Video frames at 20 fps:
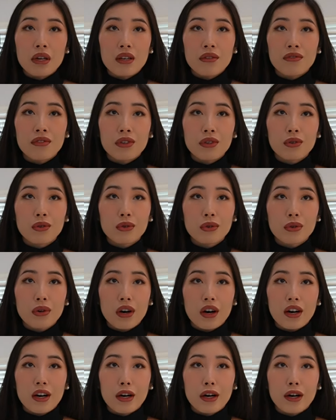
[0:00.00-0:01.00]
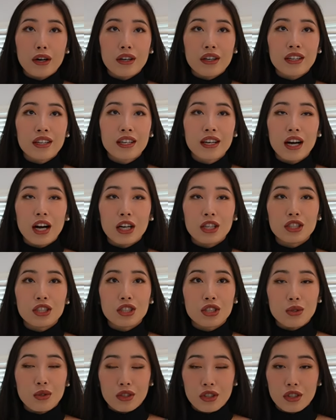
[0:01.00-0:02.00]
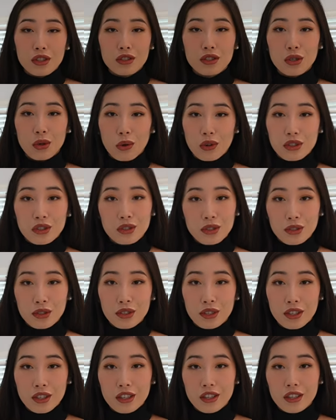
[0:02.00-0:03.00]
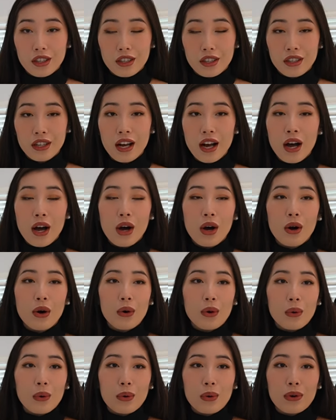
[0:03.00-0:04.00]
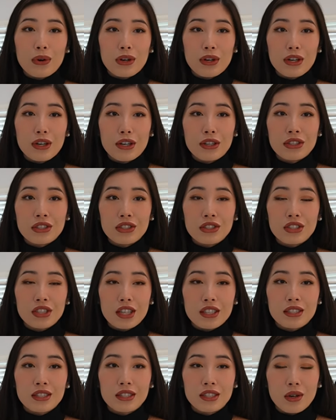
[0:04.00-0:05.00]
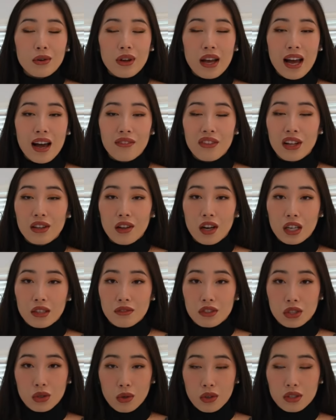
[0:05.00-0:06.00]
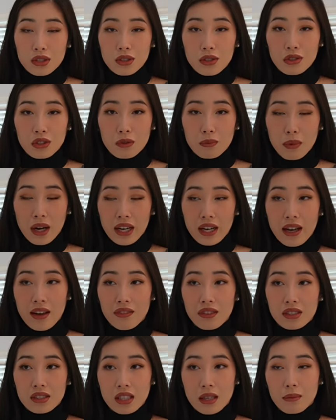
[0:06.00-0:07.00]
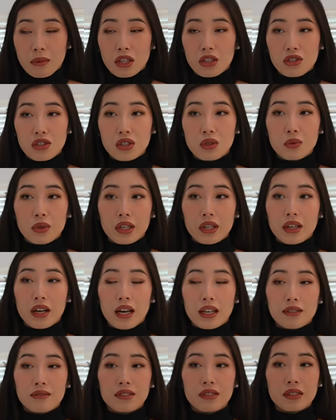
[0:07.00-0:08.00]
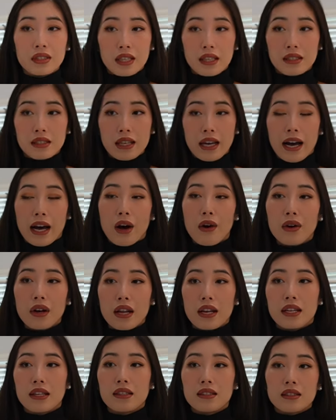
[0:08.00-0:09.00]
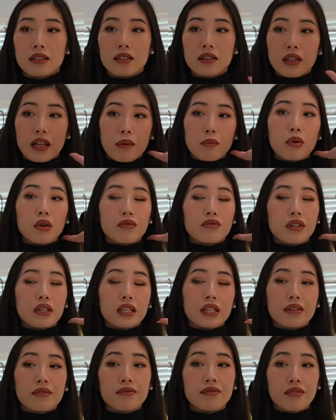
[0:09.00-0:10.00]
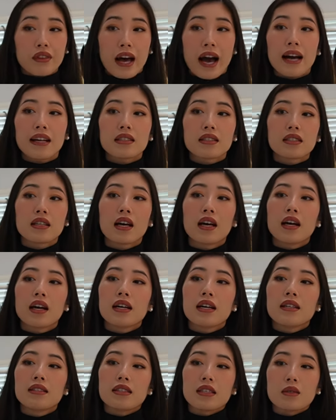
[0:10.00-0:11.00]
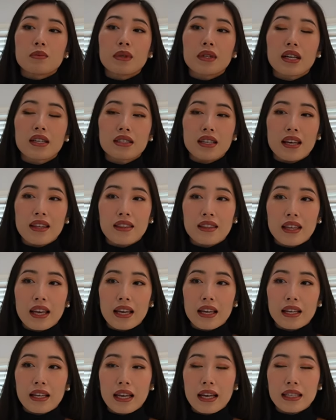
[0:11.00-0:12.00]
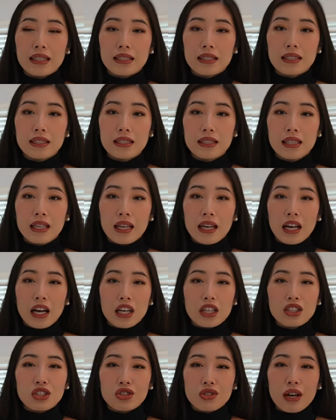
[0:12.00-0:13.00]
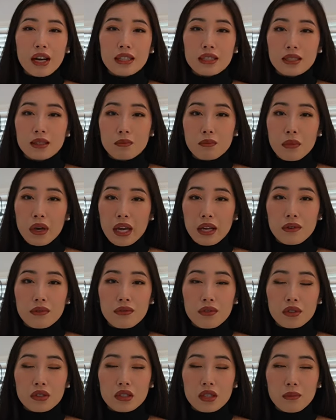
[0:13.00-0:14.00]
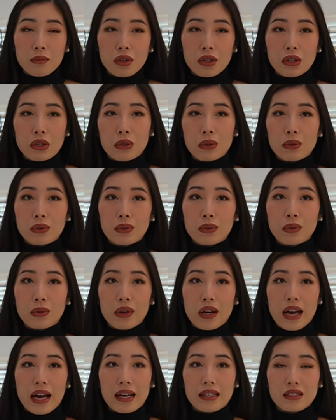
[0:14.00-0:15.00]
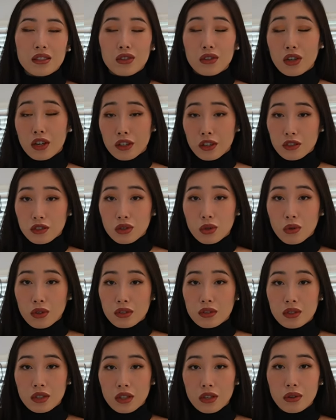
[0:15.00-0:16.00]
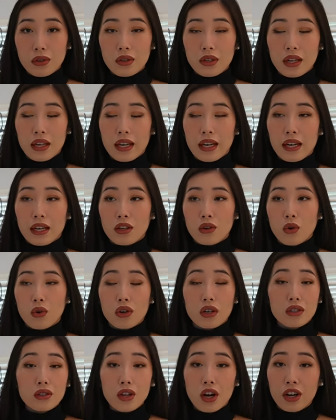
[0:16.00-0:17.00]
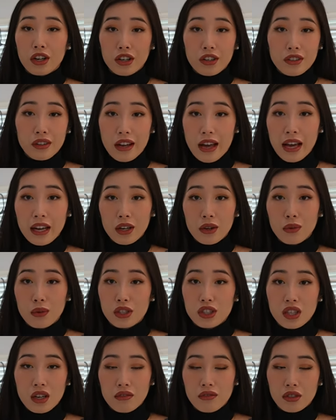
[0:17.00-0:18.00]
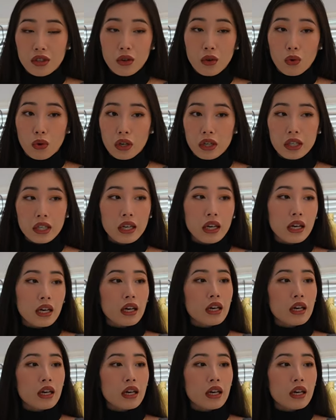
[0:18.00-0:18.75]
if you are a shorter torso girl, or just don't have that long of a torso, you might have the same issue where it kind of sticks out and it doesn't lay perfectly flat, just because I think it's a dress made for someone who has a longer torso and or a longer neck, whichever or.